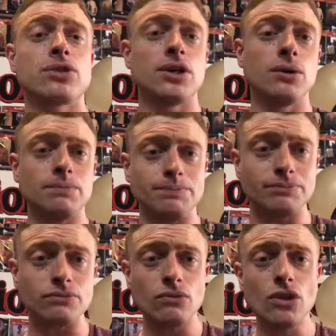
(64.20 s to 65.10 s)
to
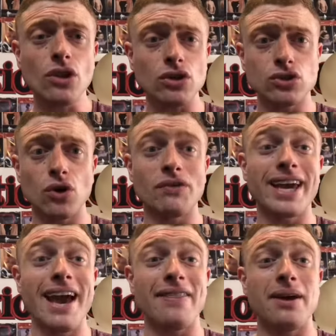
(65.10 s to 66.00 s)
sort of
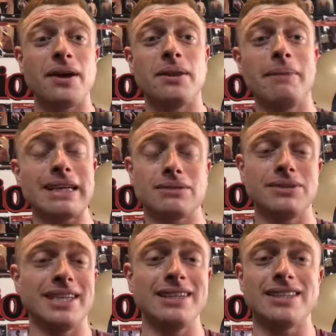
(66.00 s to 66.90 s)
get the, the maximum
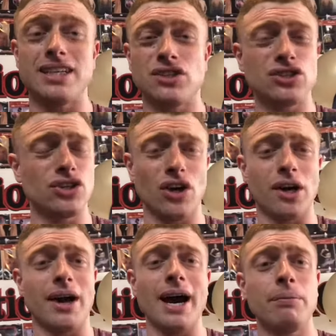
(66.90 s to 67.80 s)
intensity. It's just not
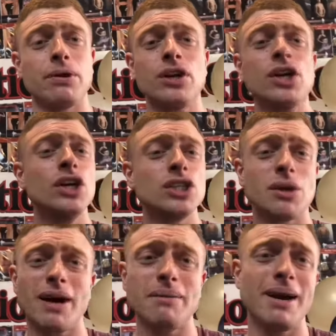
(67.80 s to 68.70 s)
going to happen.
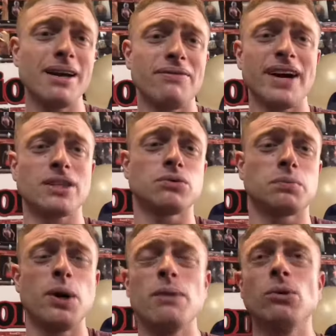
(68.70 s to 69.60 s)
So I, my advice was
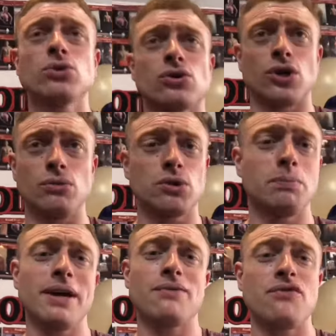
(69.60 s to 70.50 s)
per muscle group, just
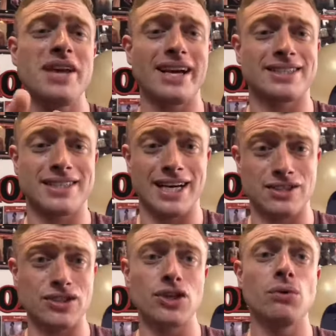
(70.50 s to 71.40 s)
pick three
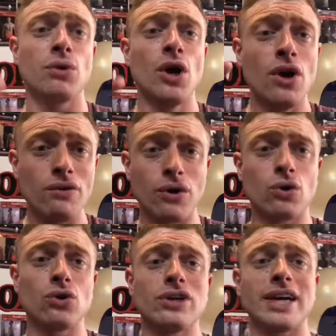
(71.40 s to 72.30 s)
exercises that you feel
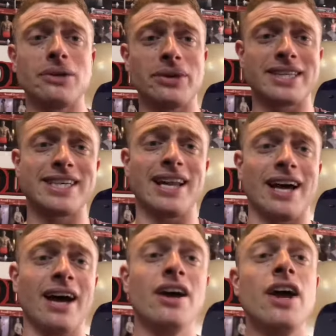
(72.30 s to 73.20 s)
good at, you excel
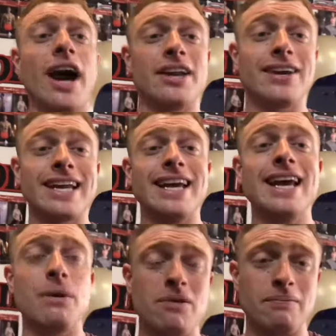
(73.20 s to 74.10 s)
at, and you can
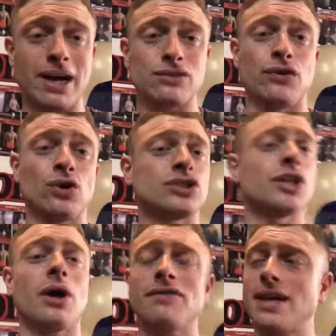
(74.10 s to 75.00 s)
hit with max force. And you
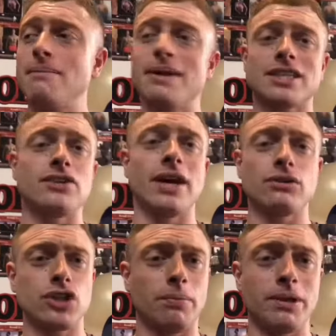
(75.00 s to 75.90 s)
don't have to keep messing
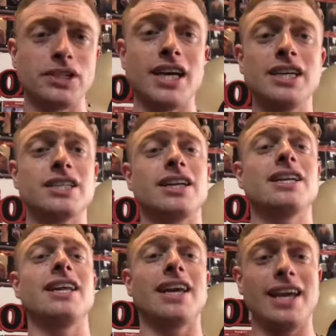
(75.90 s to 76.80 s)
around, chopping and changing, and
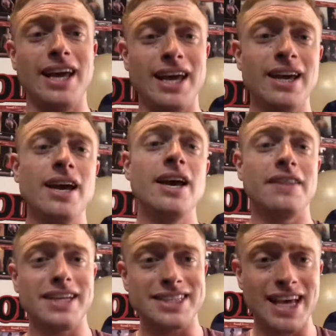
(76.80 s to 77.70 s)
you can hit
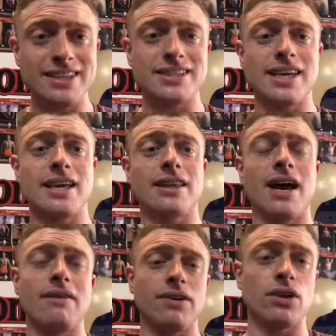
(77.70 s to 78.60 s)
the intensity and the
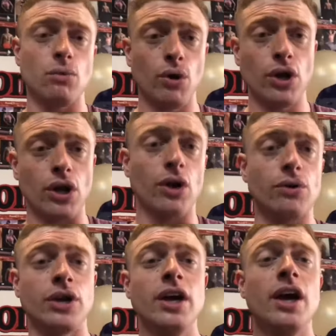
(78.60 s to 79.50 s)
heavy and the workload